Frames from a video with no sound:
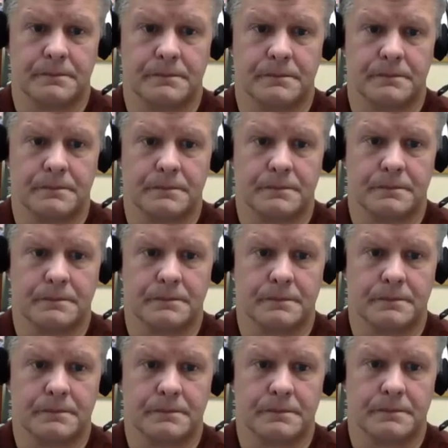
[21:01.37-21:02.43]

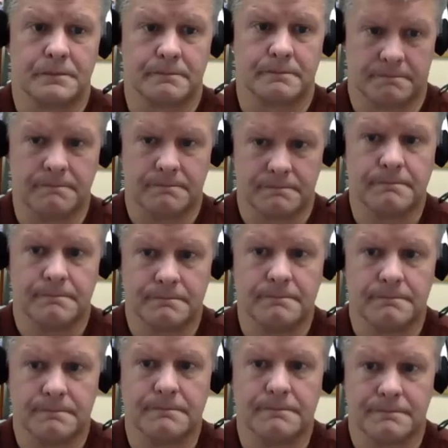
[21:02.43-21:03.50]
No words are spoken by the person on screen.